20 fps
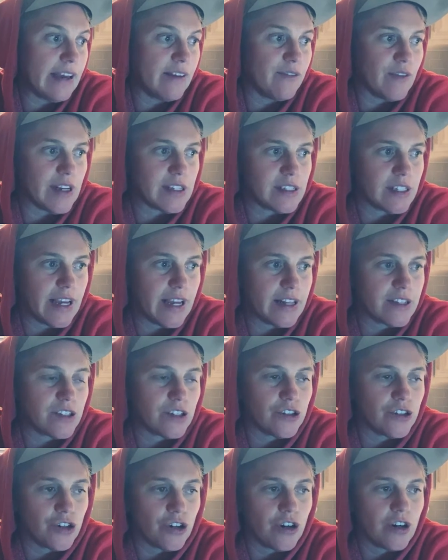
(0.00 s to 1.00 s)
investigates
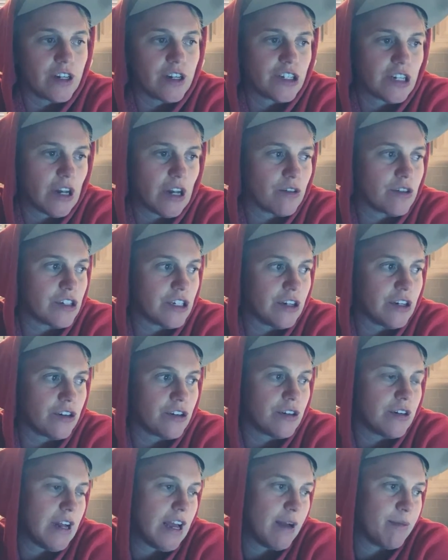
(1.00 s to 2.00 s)
juror in Sheldon
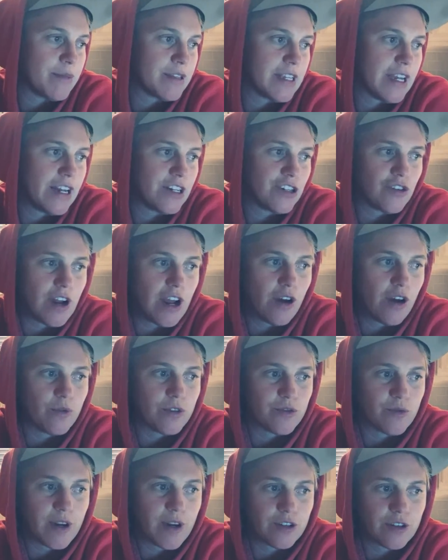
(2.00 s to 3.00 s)
Jeter homicide trial
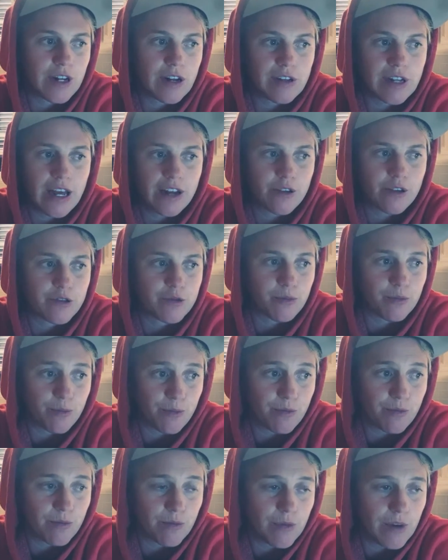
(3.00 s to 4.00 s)
was Rachel Deltondo's
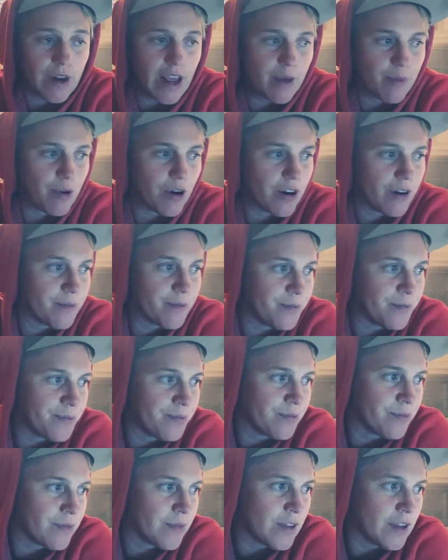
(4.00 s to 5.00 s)
neighbor.
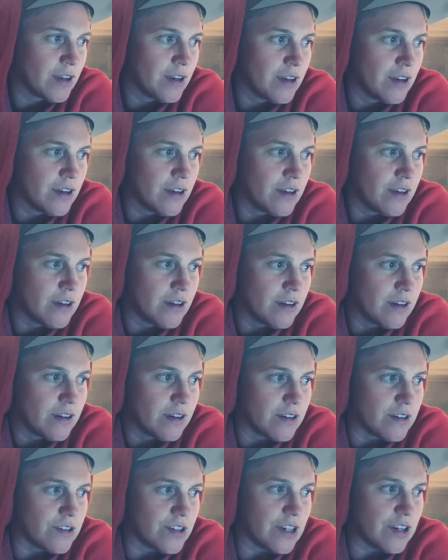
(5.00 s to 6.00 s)

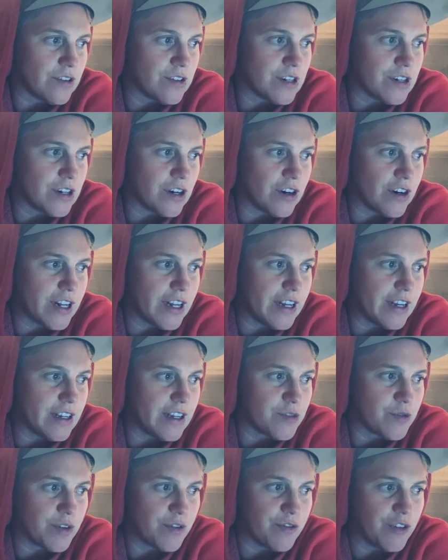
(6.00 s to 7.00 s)
Jeter's attorney
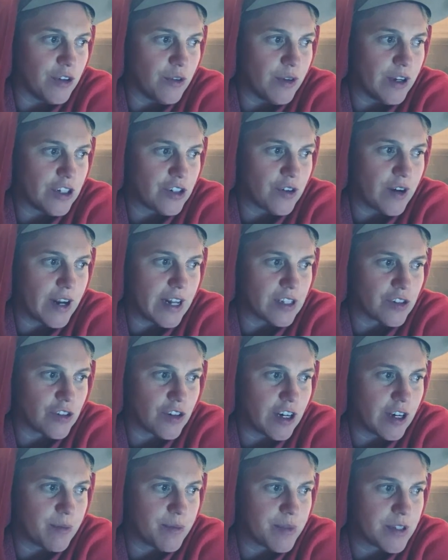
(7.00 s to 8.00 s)
is reviewing
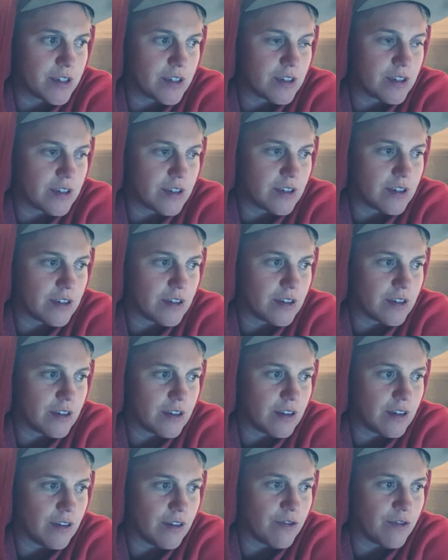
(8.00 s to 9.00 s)
transcripts
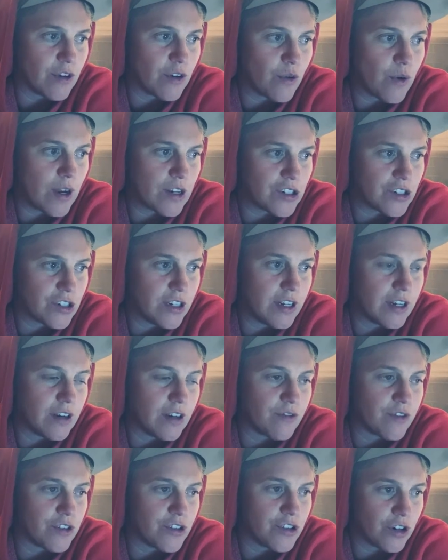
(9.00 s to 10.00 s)
of the questioning
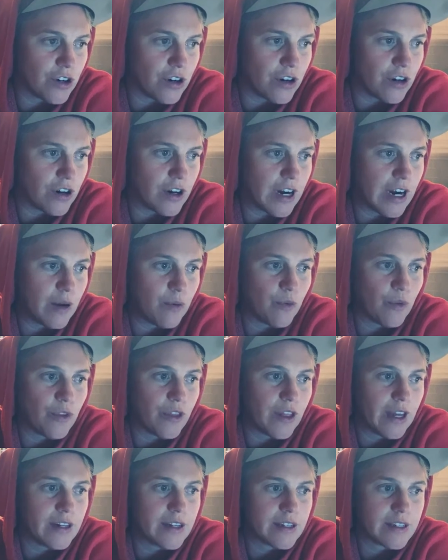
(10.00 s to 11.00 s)
of the juror and will
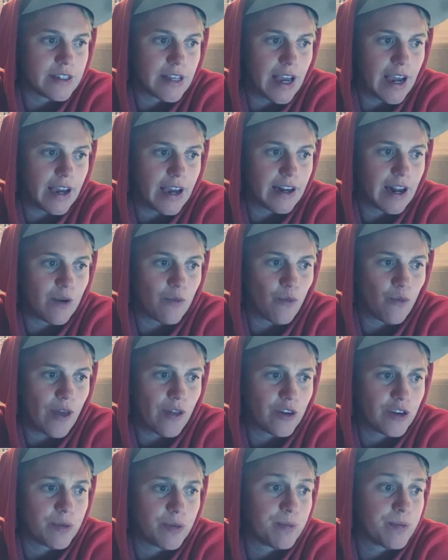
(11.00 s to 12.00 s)
then decide on
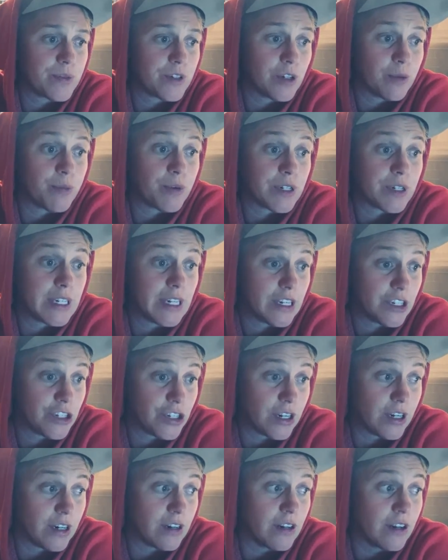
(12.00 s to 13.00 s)
whether to
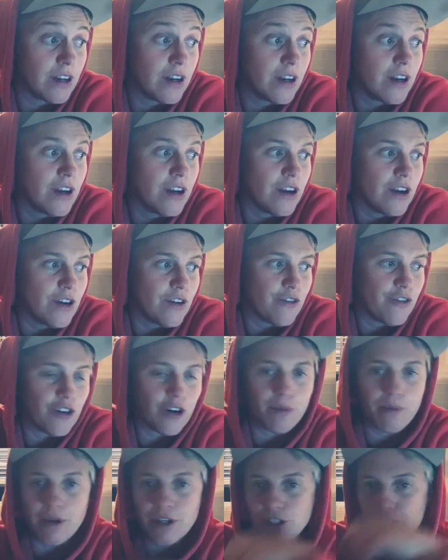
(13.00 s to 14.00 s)
petition
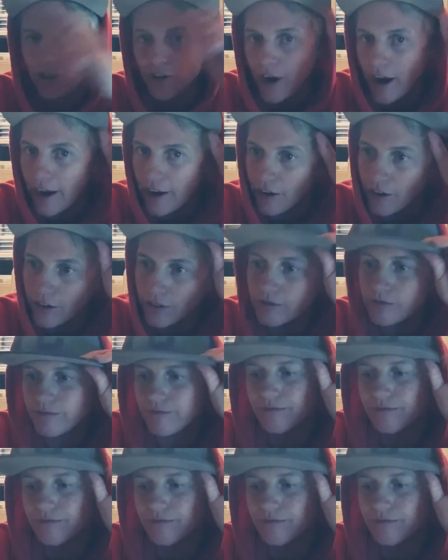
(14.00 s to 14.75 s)
for a mistrial.